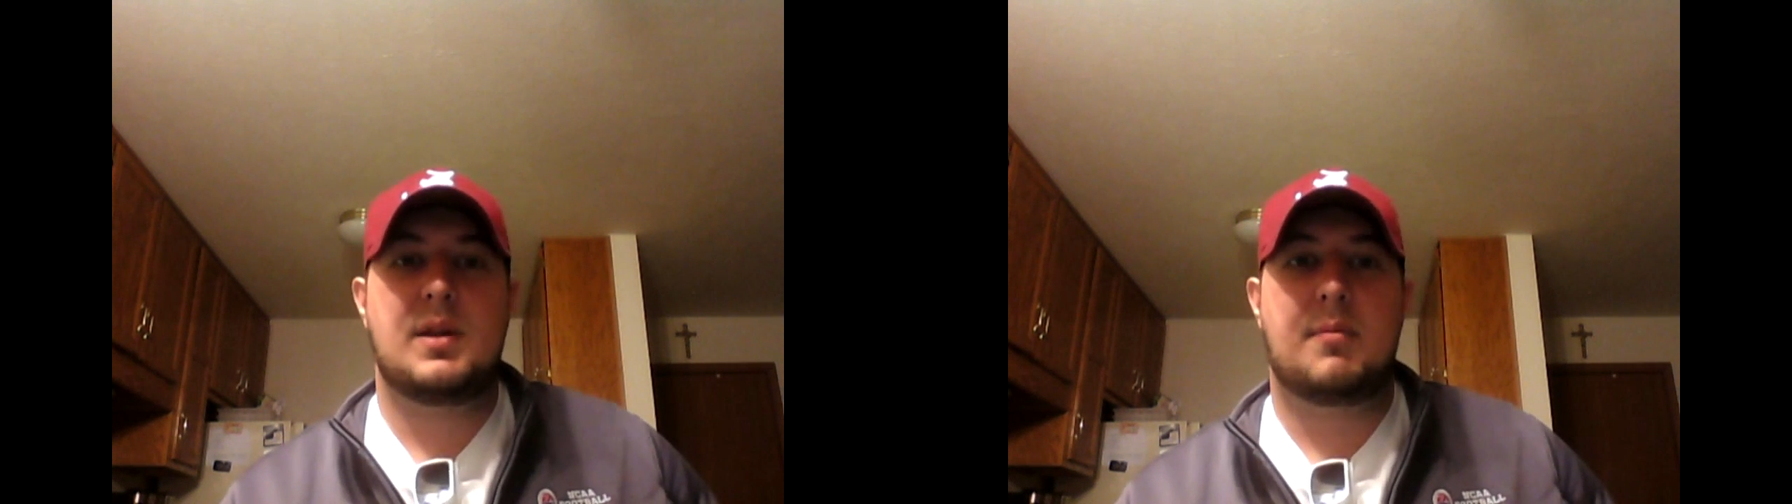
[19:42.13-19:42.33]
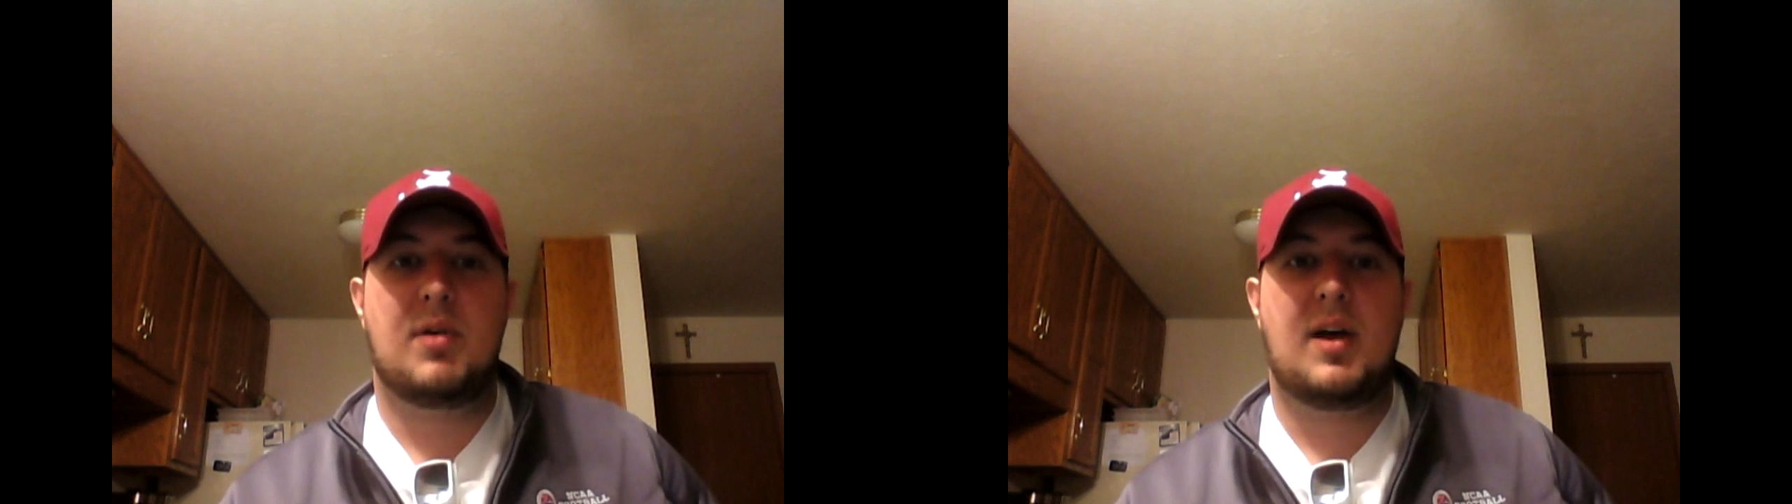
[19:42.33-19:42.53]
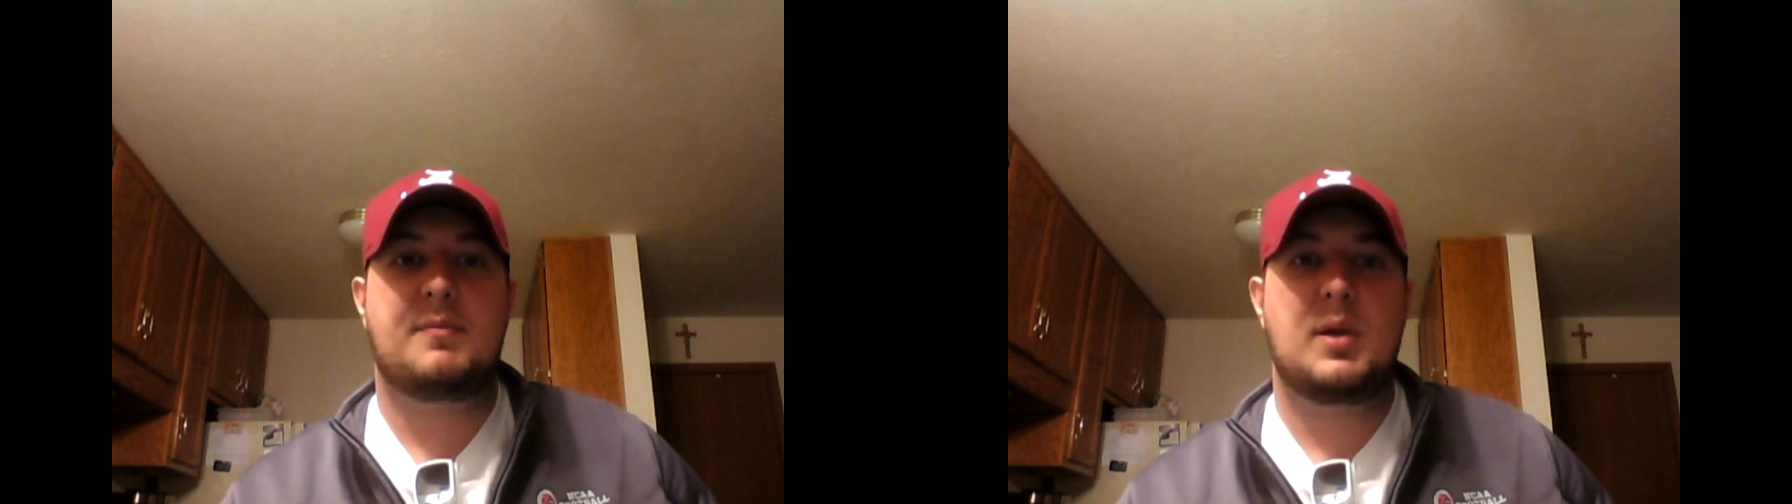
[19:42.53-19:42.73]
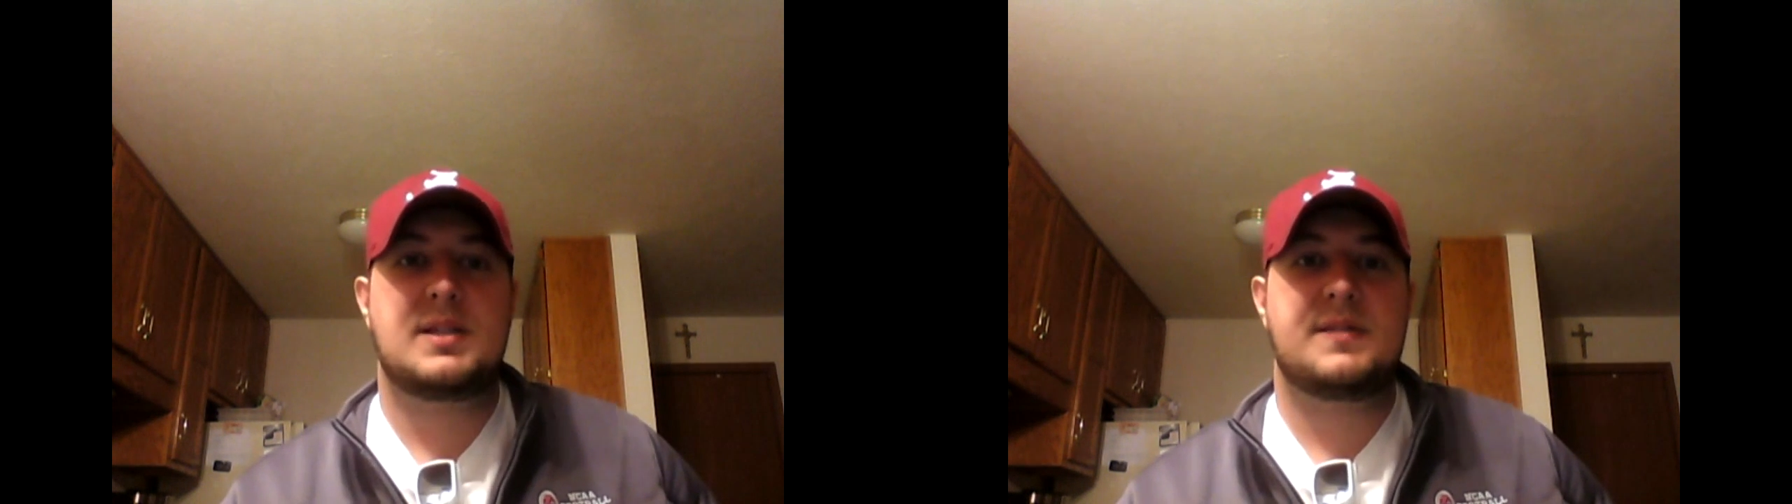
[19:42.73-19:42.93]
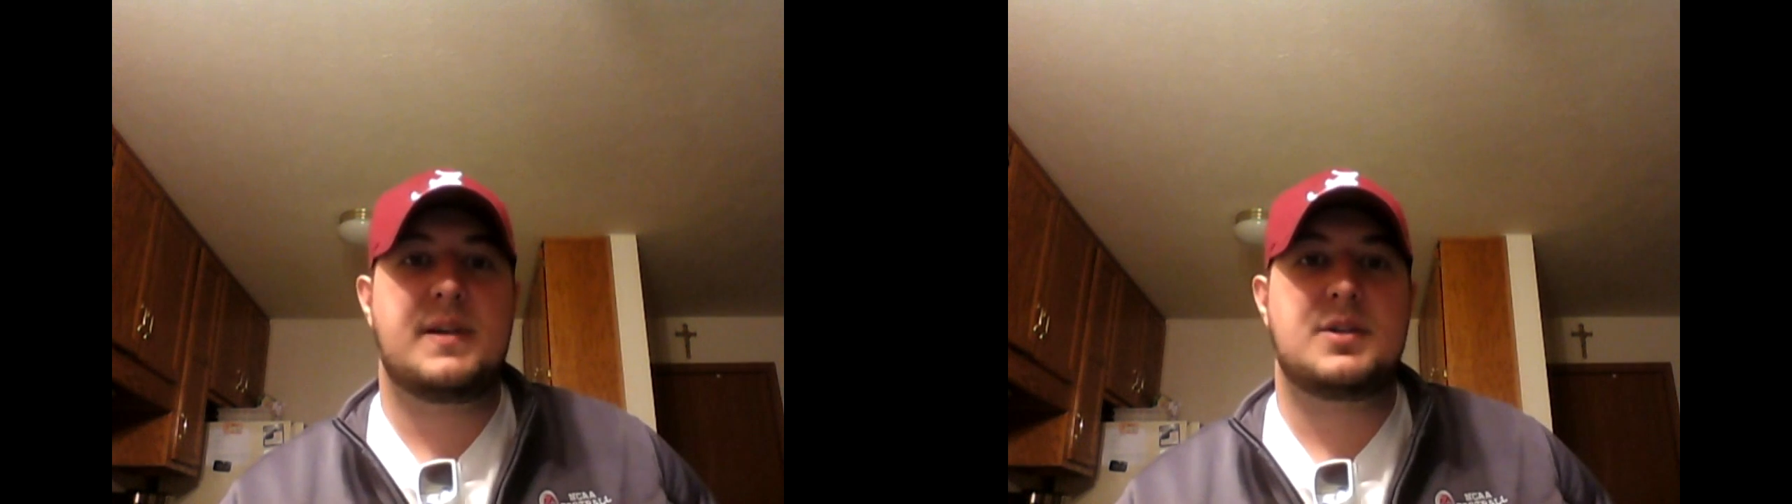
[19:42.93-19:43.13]
The bluff
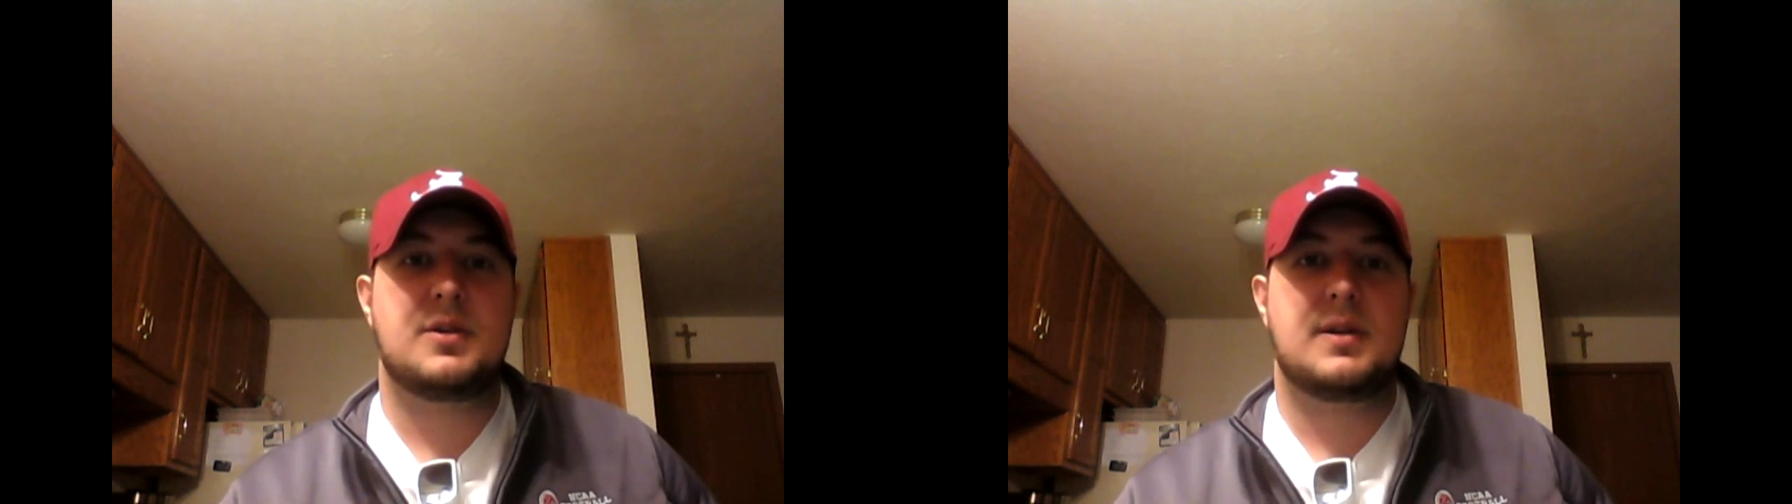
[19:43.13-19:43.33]
blitz feature